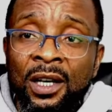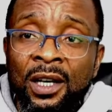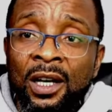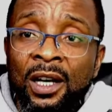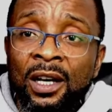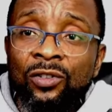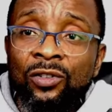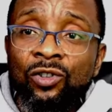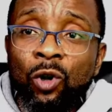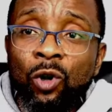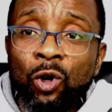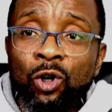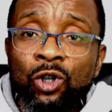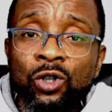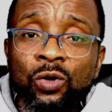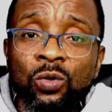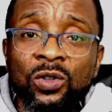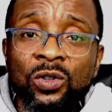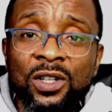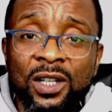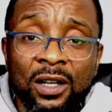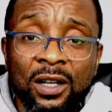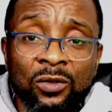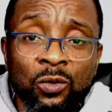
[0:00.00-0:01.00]
those
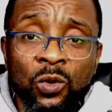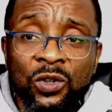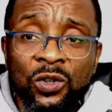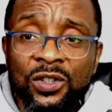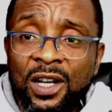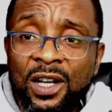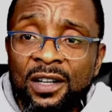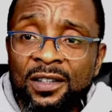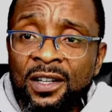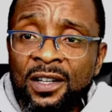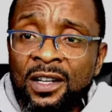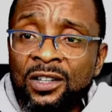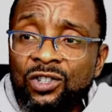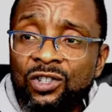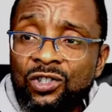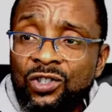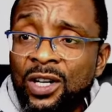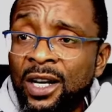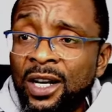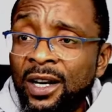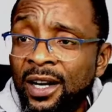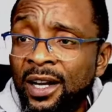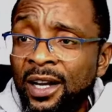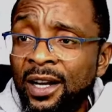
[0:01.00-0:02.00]
whose ancestral
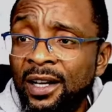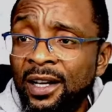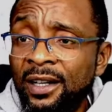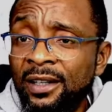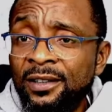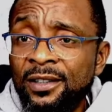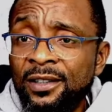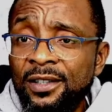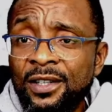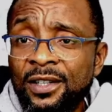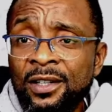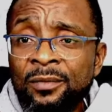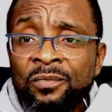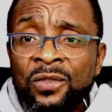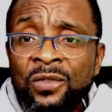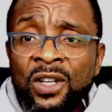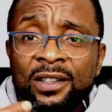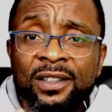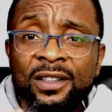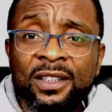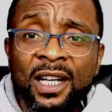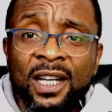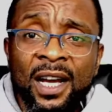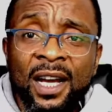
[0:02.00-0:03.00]
lands,
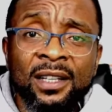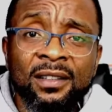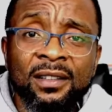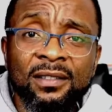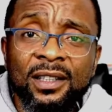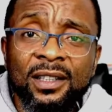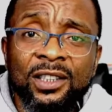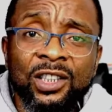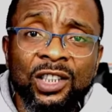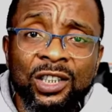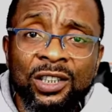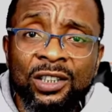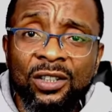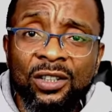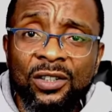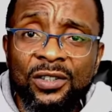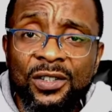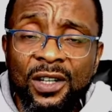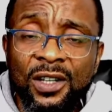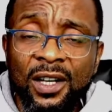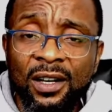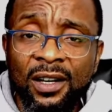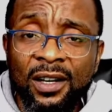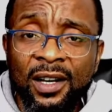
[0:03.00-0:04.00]
their indigenous
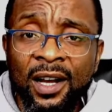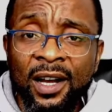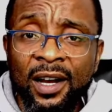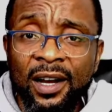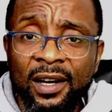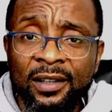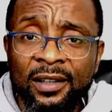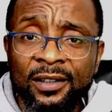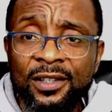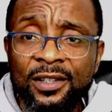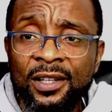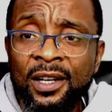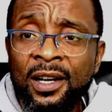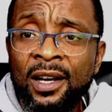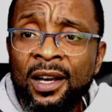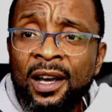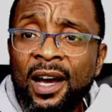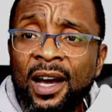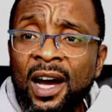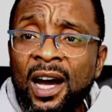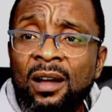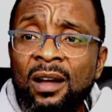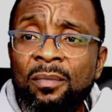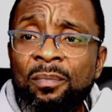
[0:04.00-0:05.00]
lands,
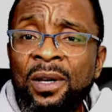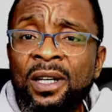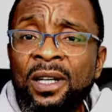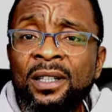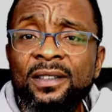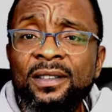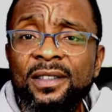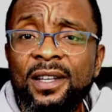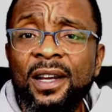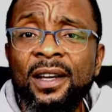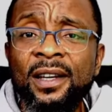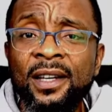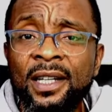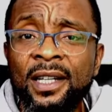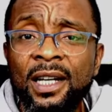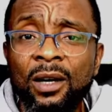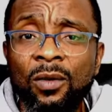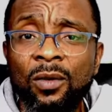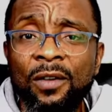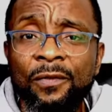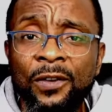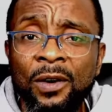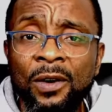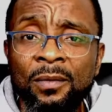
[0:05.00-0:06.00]
are being taken away
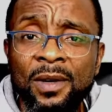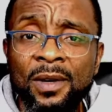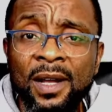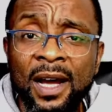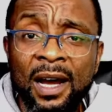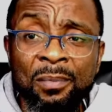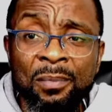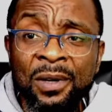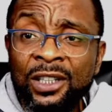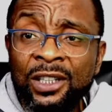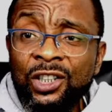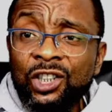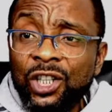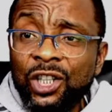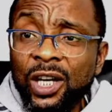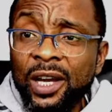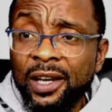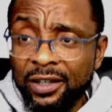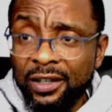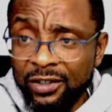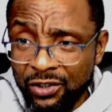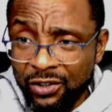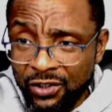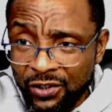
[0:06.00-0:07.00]
from them, are being
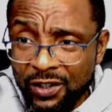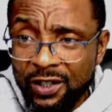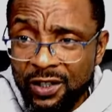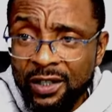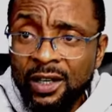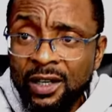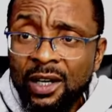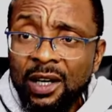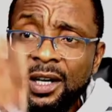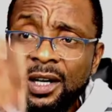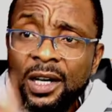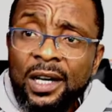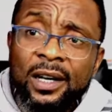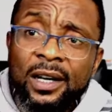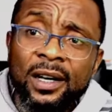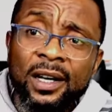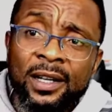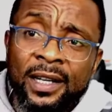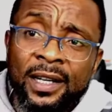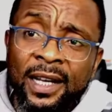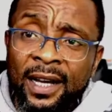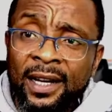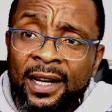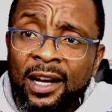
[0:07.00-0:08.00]
chased.
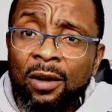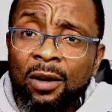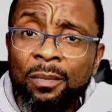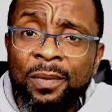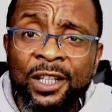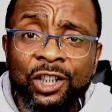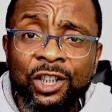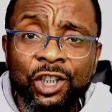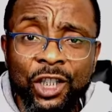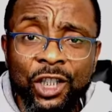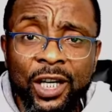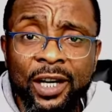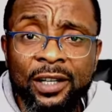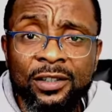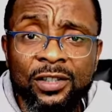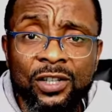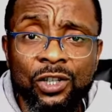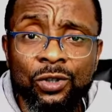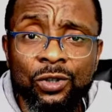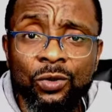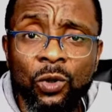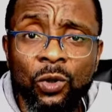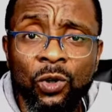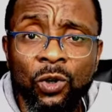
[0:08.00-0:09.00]
They are now being chased
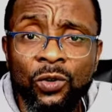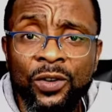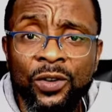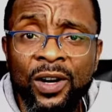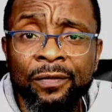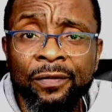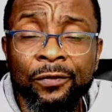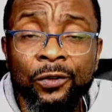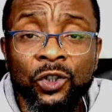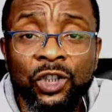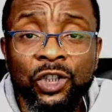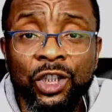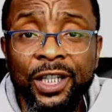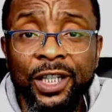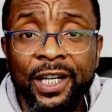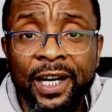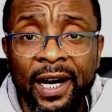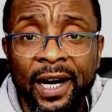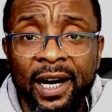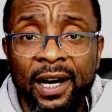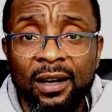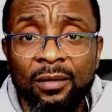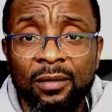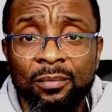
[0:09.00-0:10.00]
to refugee
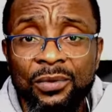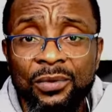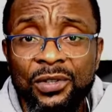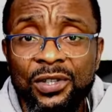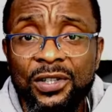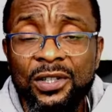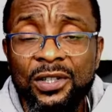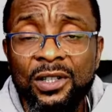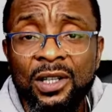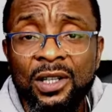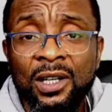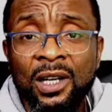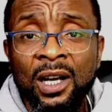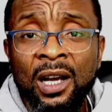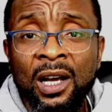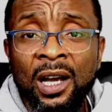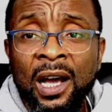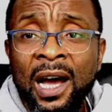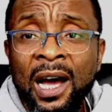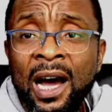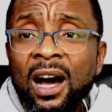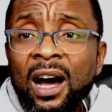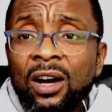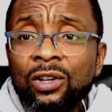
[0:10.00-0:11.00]
camps.
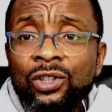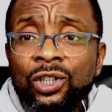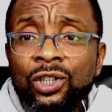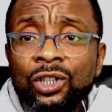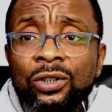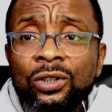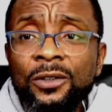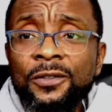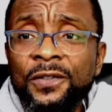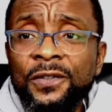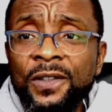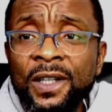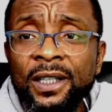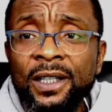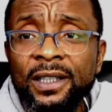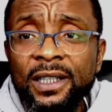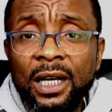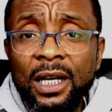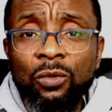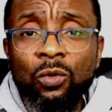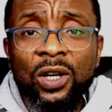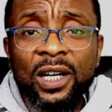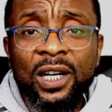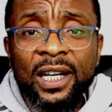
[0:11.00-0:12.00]
How do you think they
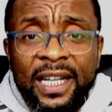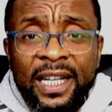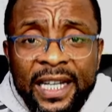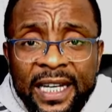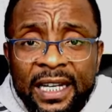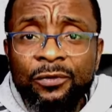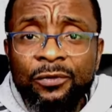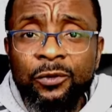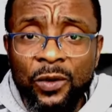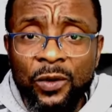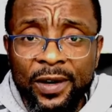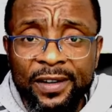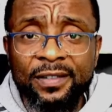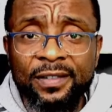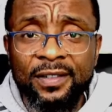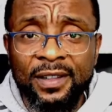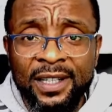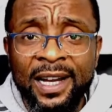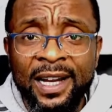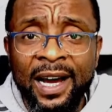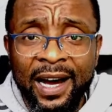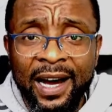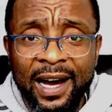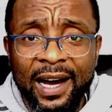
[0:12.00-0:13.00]
will live with
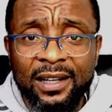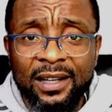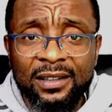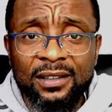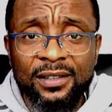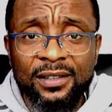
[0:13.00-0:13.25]
that?